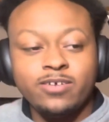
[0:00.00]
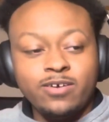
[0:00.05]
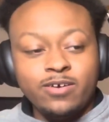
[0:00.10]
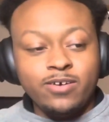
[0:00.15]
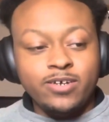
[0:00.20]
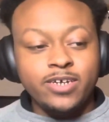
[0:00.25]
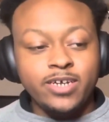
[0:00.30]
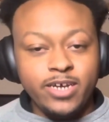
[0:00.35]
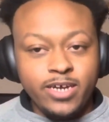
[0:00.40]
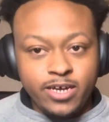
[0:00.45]

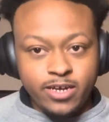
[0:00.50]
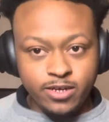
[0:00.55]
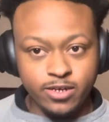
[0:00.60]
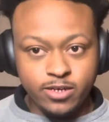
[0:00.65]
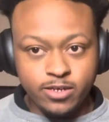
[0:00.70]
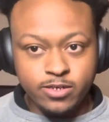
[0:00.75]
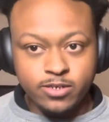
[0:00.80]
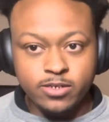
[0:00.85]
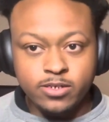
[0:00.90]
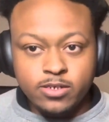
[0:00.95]
Okay.
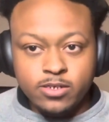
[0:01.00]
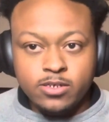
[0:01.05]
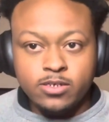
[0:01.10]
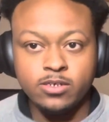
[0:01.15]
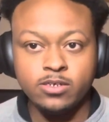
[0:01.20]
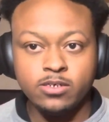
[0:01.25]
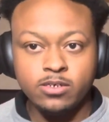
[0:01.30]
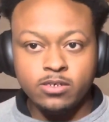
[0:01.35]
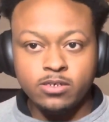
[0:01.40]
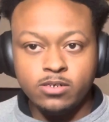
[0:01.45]

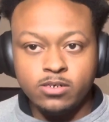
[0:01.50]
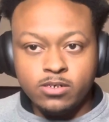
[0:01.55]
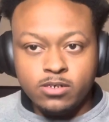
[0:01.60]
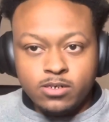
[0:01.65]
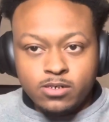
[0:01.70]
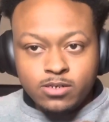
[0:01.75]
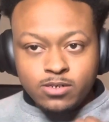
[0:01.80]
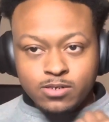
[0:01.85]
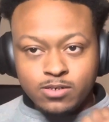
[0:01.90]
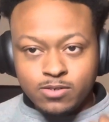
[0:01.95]

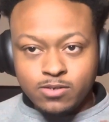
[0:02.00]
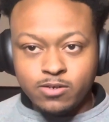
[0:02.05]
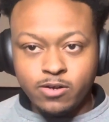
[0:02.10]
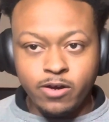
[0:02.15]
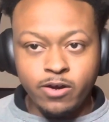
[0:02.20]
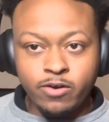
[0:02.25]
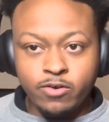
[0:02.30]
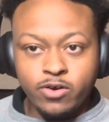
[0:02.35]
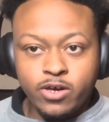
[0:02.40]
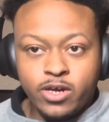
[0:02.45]

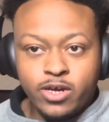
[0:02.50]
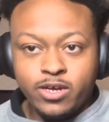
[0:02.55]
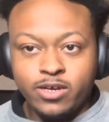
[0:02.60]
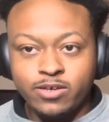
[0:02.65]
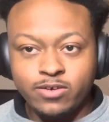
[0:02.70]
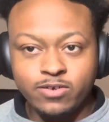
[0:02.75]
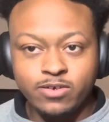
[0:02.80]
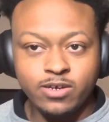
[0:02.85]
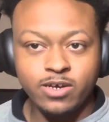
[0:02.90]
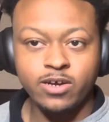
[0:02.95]
Okay.
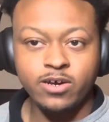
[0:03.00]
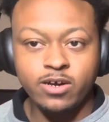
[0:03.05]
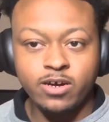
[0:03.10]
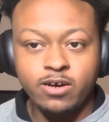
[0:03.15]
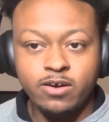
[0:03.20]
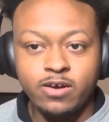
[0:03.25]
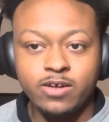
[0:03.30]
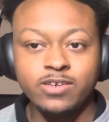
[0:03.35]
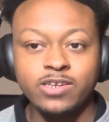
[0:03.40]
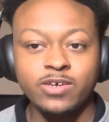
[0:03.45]

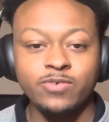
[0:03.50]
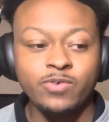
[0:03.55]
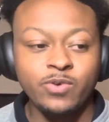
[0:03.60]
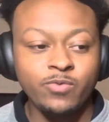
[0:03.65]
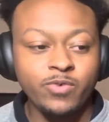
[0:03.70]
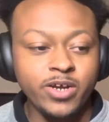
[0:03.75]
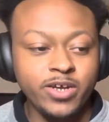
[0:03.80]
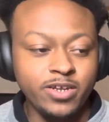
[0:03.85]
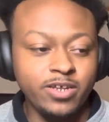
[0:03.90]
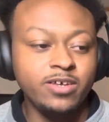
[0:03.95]
I think we're
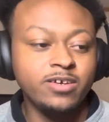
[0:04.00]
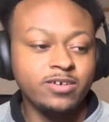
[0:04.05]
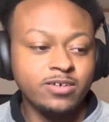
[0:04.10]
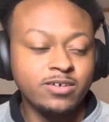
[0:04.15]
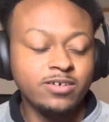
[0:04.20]
ready.